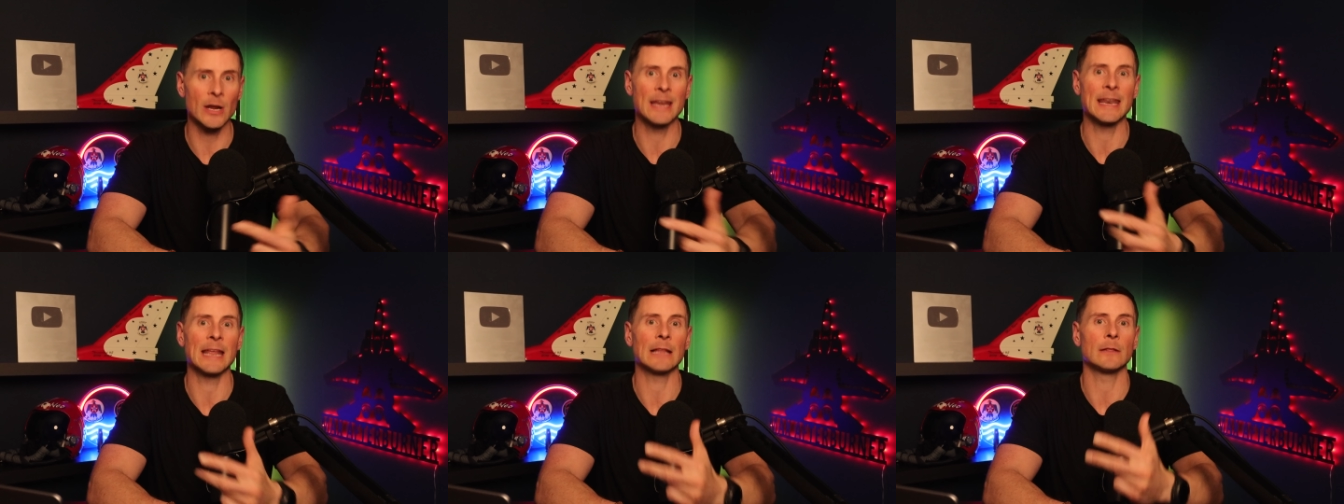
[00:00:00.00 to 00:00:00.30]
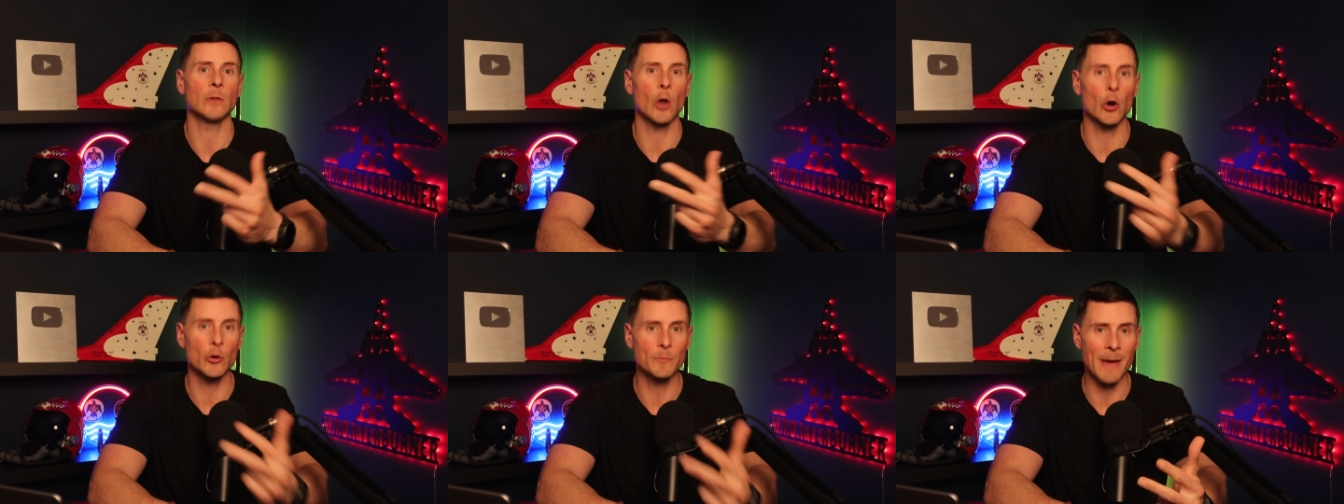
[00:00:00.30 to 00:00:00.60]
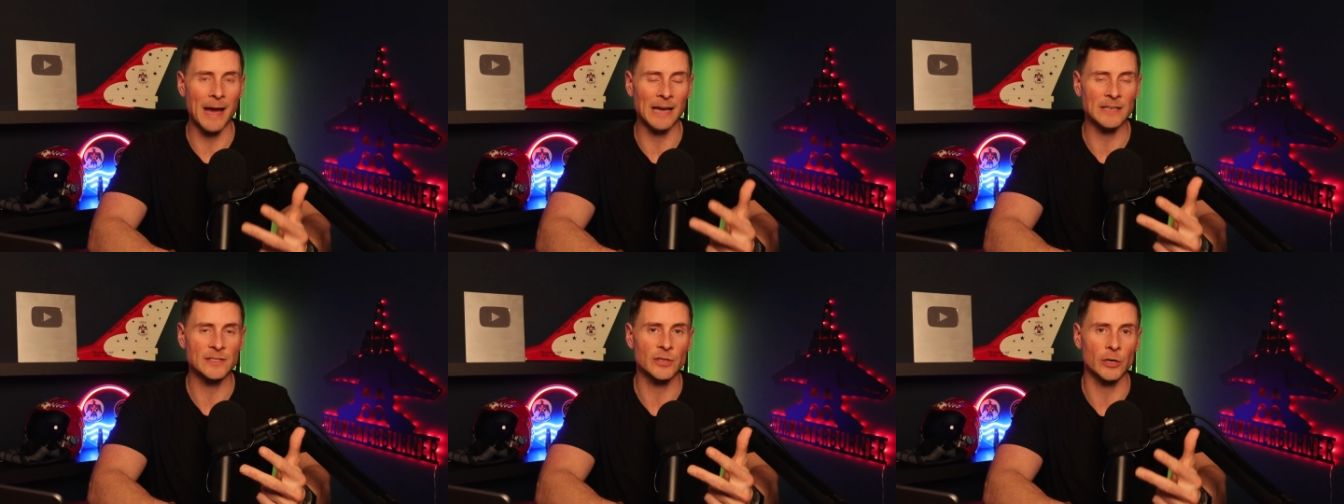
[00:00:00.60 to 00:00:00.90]
and a
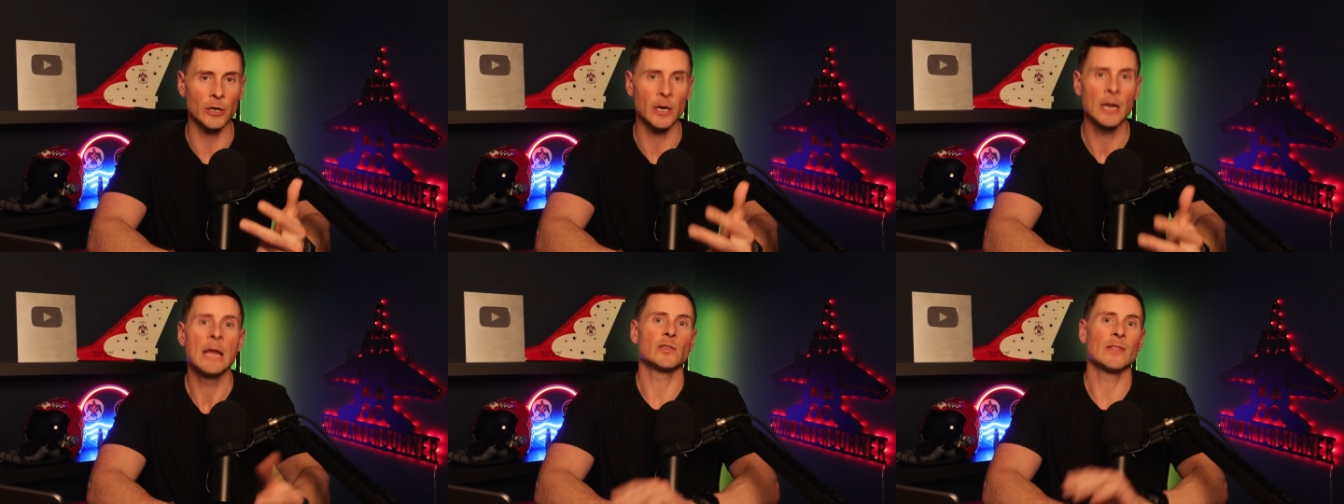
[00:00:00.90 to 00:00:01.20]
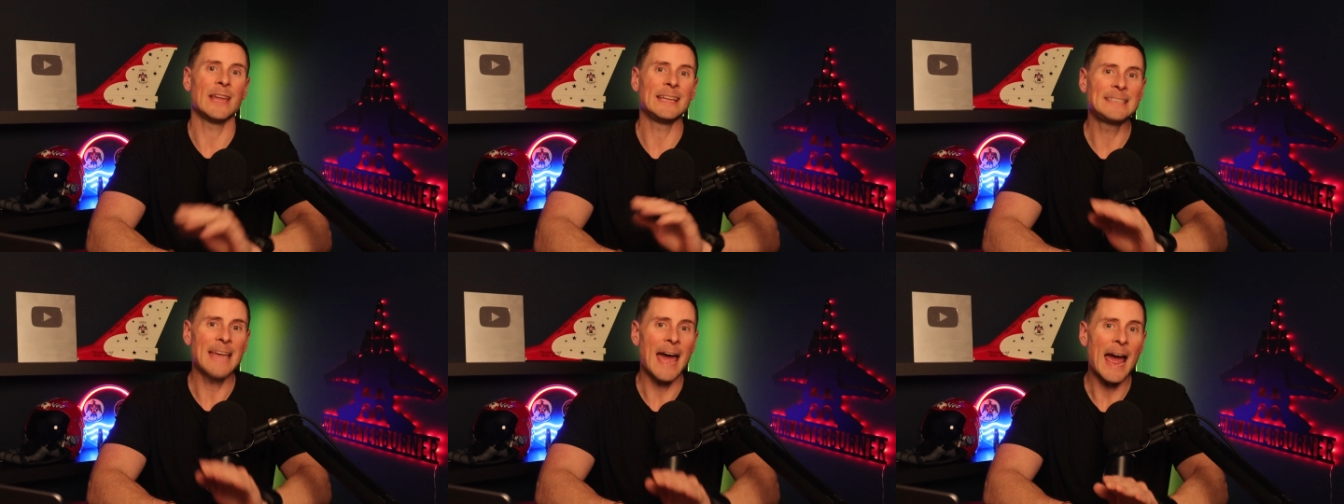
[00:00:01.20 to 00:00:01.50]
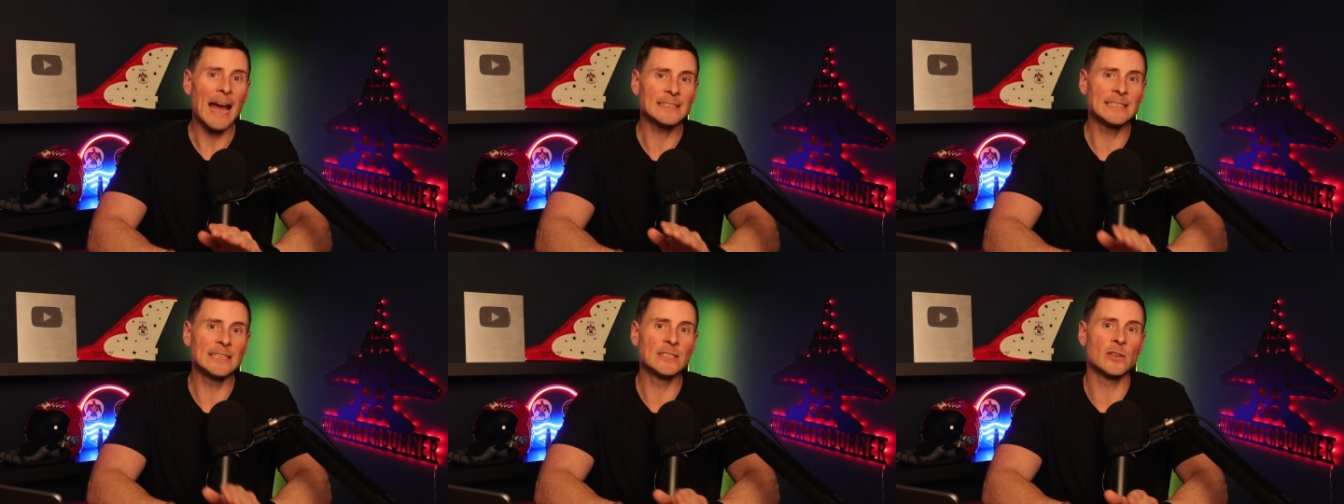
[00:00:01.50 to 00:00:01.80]
loadmaster. So they
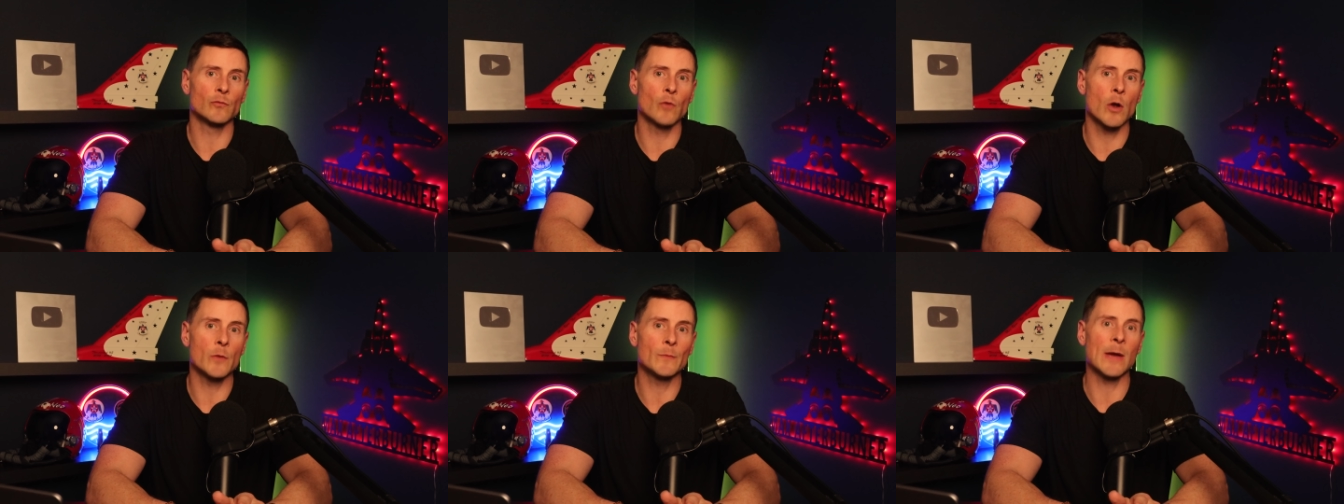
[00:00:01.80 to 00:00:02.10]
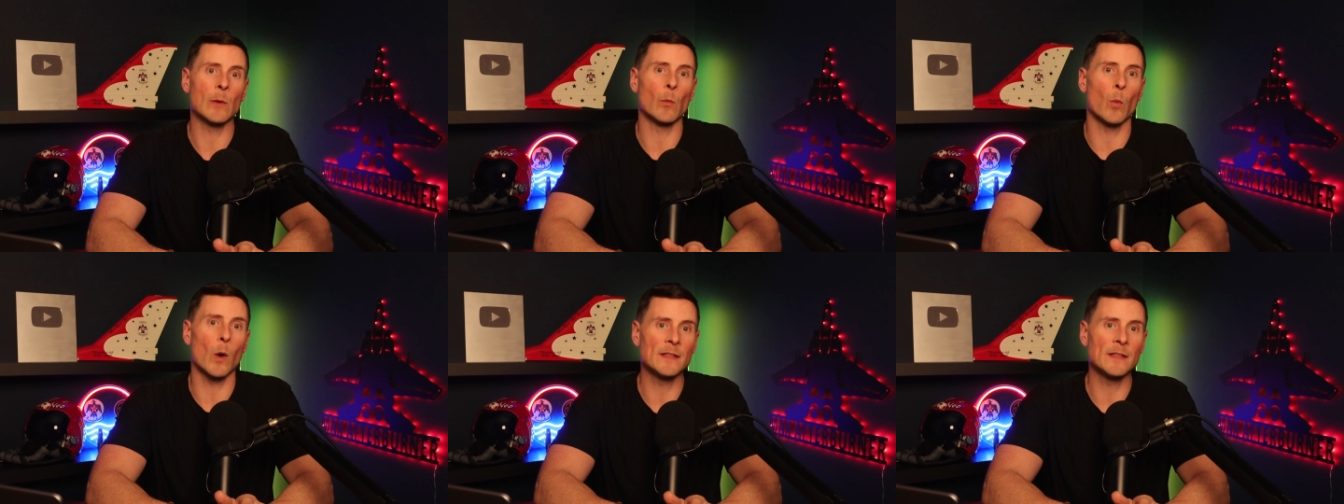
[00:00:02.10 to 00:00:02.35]
taxied to runway